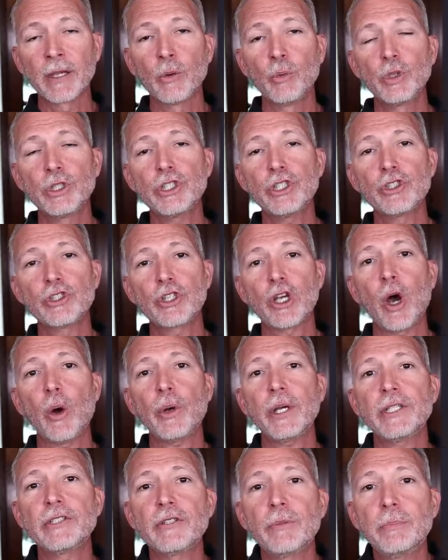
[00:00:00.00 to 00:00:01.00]
which is
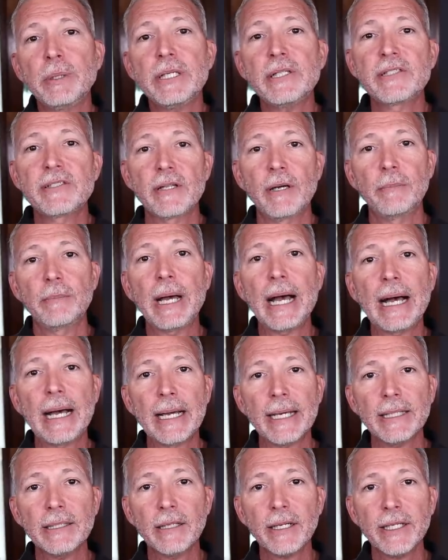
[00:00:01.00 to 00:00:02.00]
going to be some
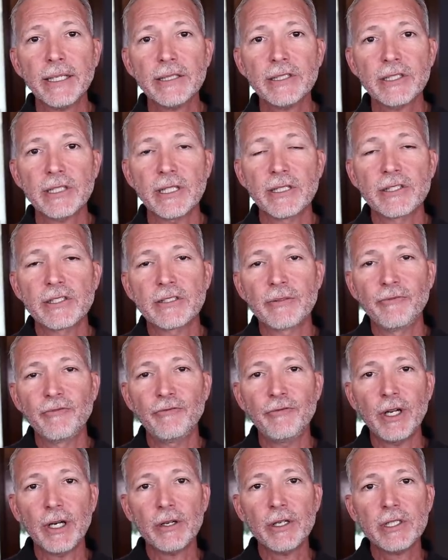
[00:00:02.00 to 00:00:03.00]
highlights and some
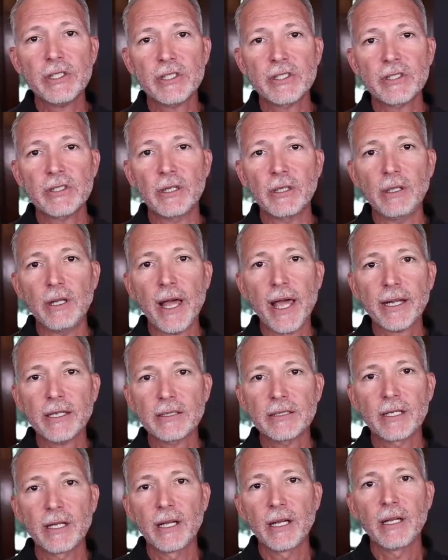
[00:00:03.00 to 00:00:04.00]
very
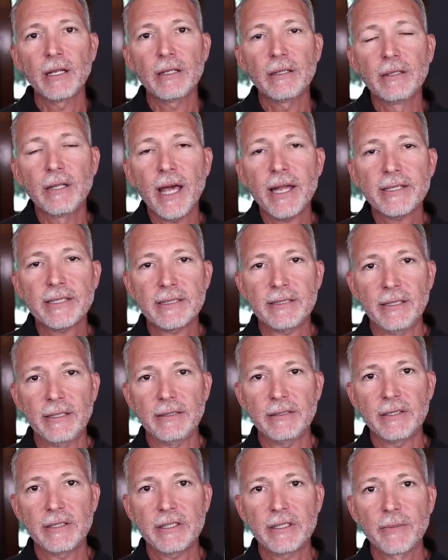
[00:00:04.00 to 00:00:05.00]
select
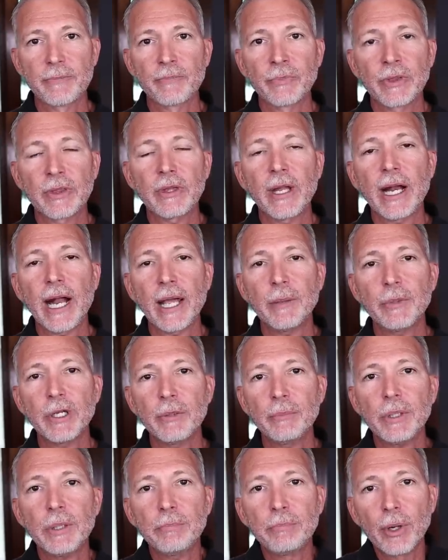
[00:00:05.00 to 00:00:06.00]
lessons that I'm going
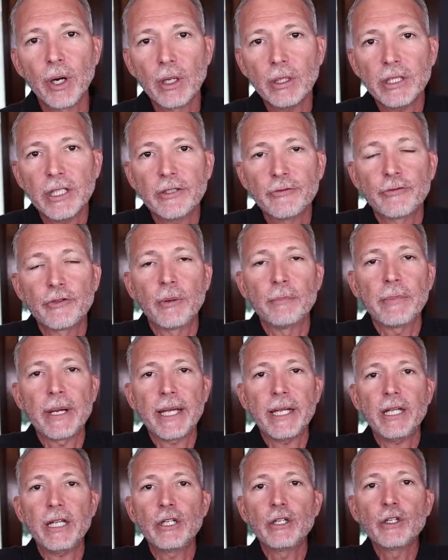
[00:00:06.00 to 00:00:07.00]
to be pulling from
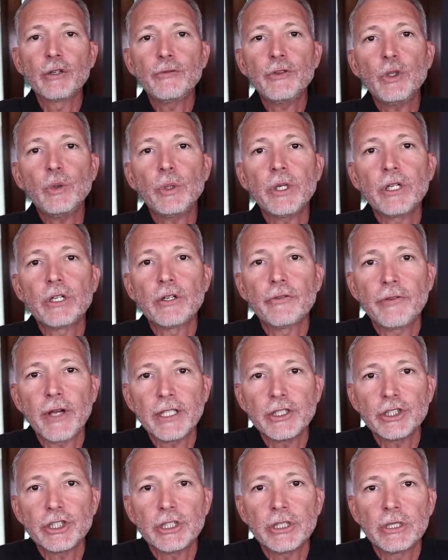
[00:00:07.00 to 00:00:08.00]
my Interview
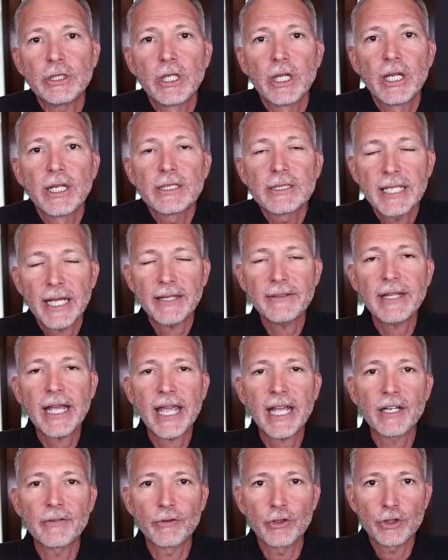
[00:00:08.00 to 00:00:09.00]
Intervention tenth
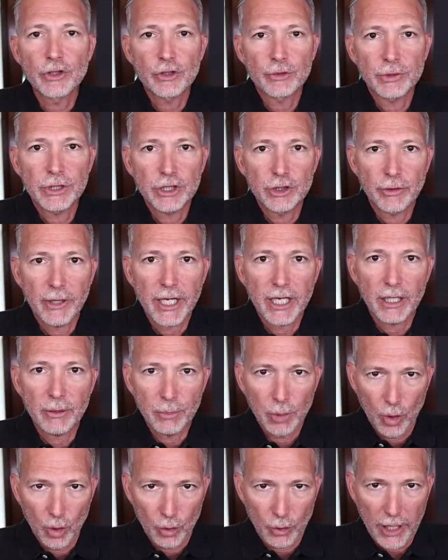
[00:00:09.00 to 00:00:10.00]
Anniversary Training
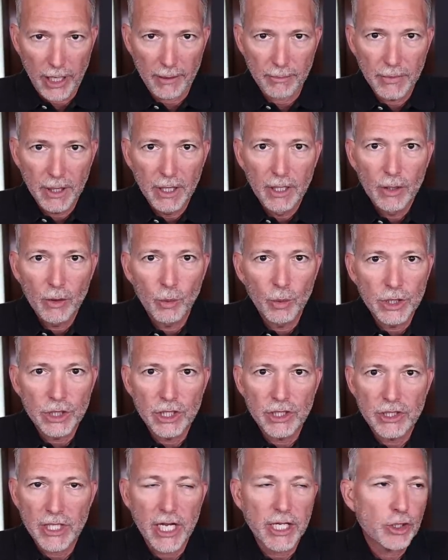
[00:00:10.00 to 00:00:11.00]
Program, which
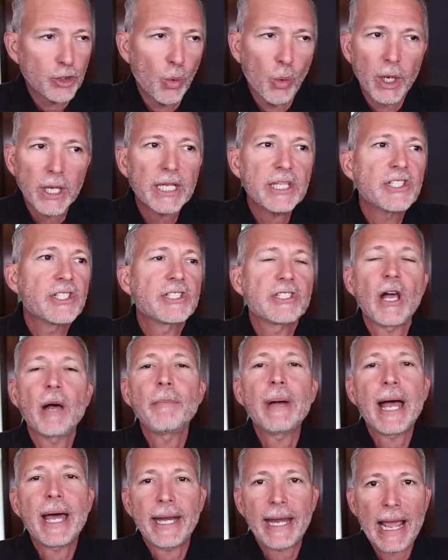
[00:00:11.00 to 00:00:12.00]
is a twenty
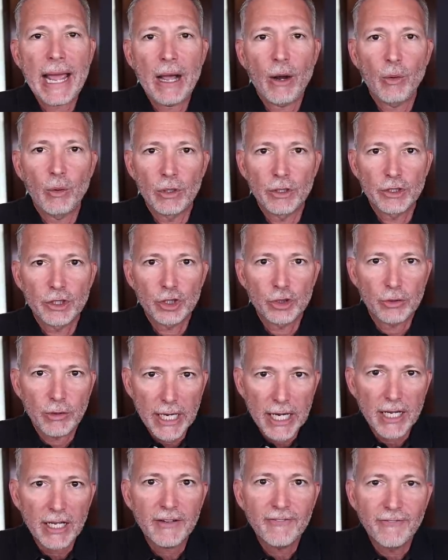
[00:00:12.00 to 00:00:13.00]
some odd hour
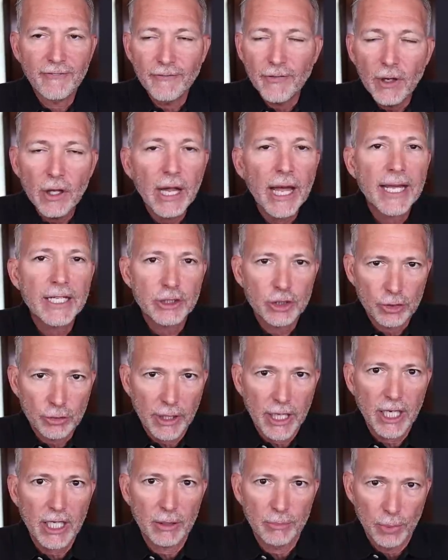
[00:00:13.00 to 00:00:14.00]
training, full-on
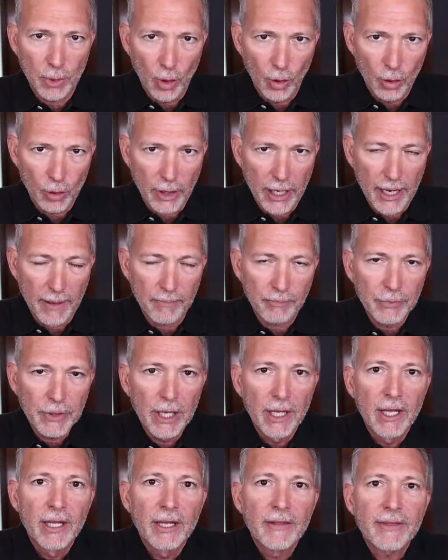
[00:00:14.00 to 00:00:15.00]
training program
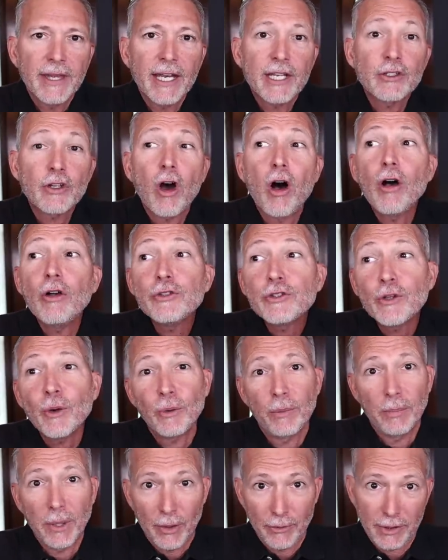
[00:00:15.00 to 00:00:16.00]
that is also
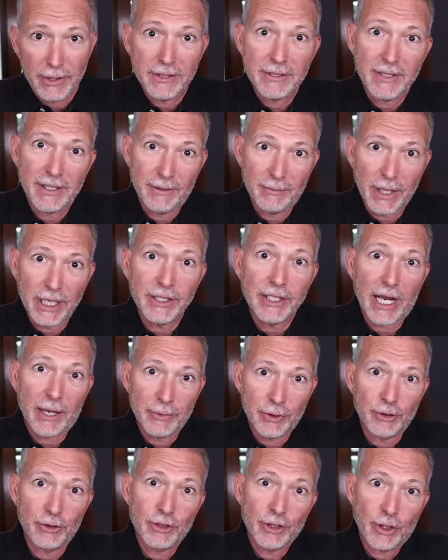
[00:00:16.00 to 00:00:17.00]
a bonus in my job
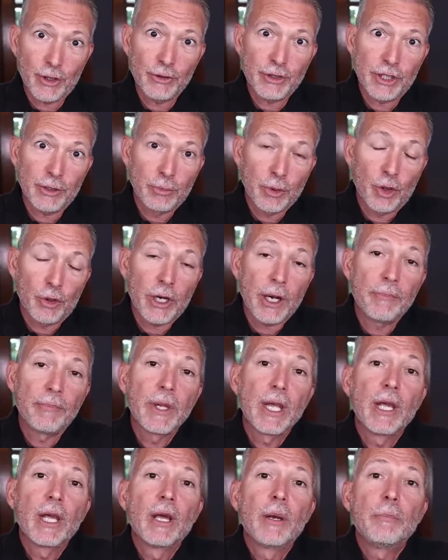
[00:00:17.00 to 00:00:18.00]
search coaching program.
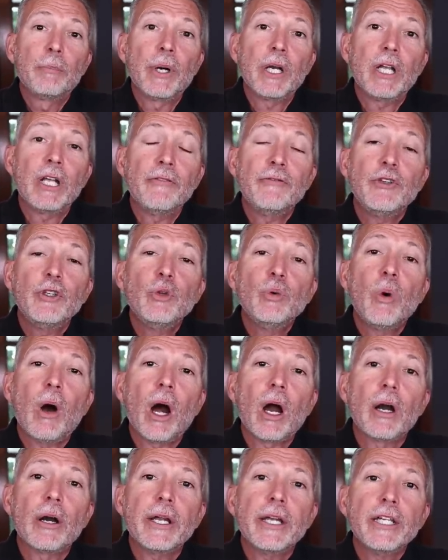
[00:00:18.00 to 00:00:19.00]
But if you
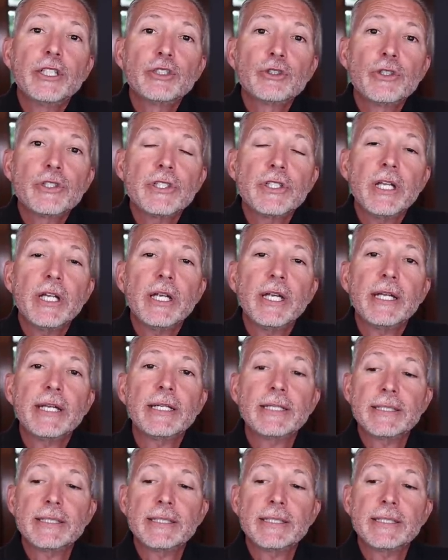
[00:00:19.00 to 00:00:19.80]
are interested in